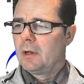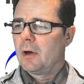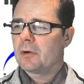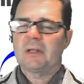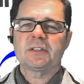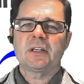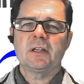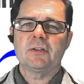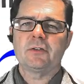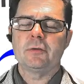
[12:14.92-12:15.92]
Okay, let's get
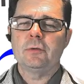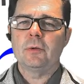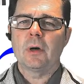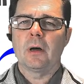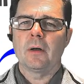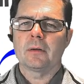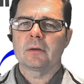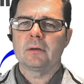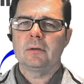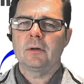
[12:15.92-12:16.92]
into
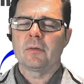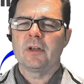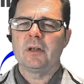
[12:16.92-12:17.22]
the